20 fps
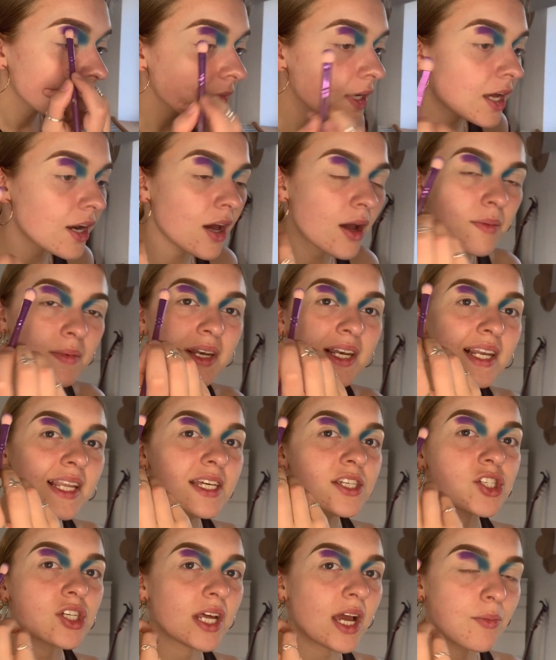And I'm
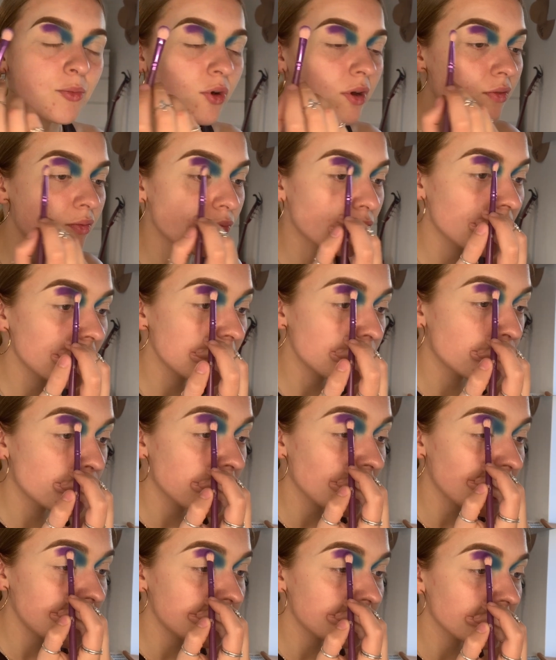not even really
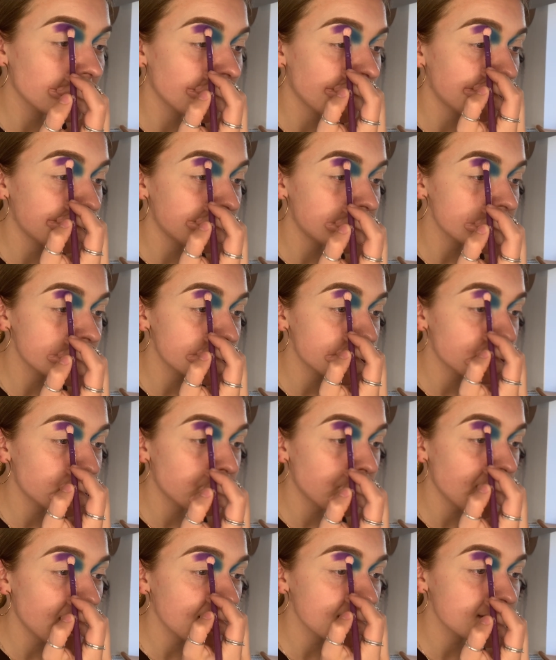blending it. I'm just
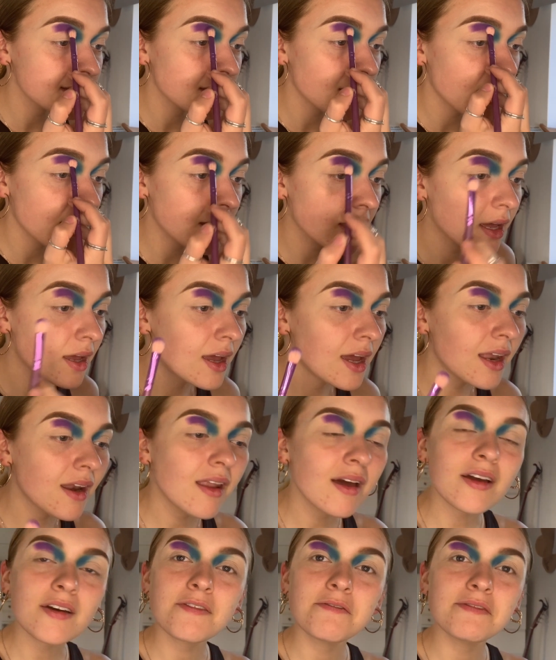patting, like
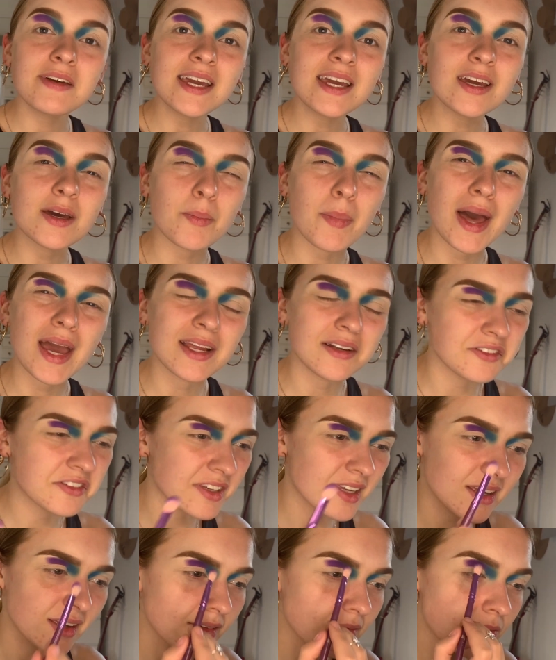finger
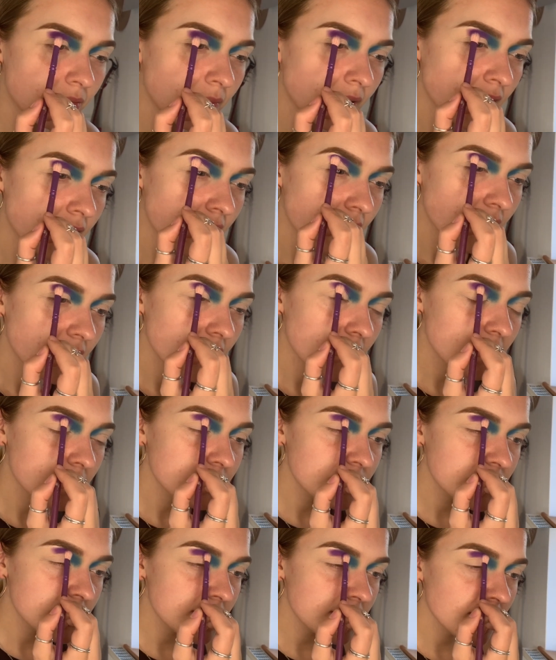painting. I'm
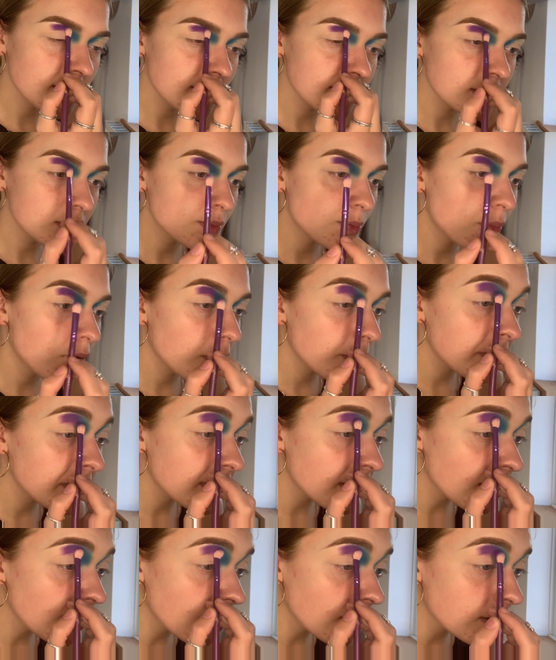just popping
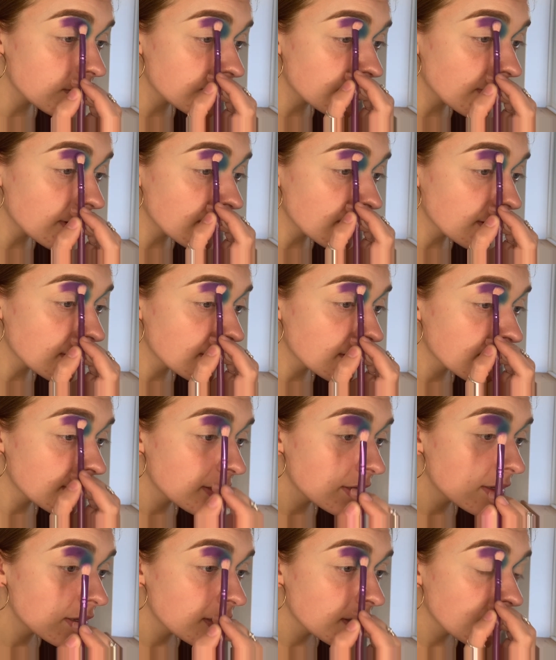it over
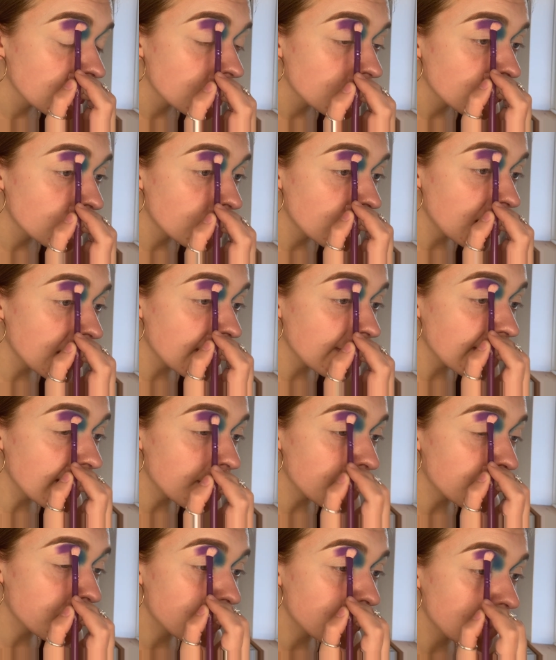where that
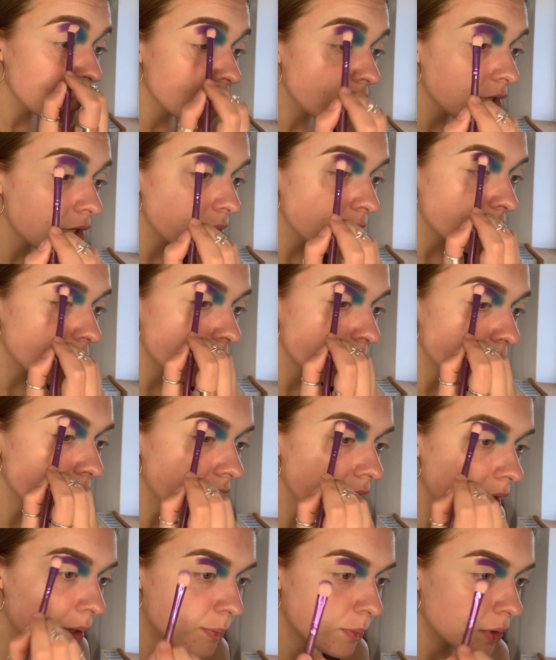blue and
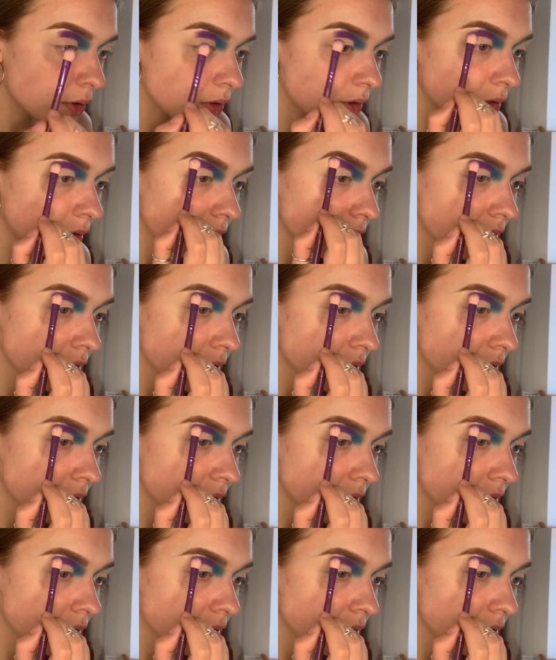purple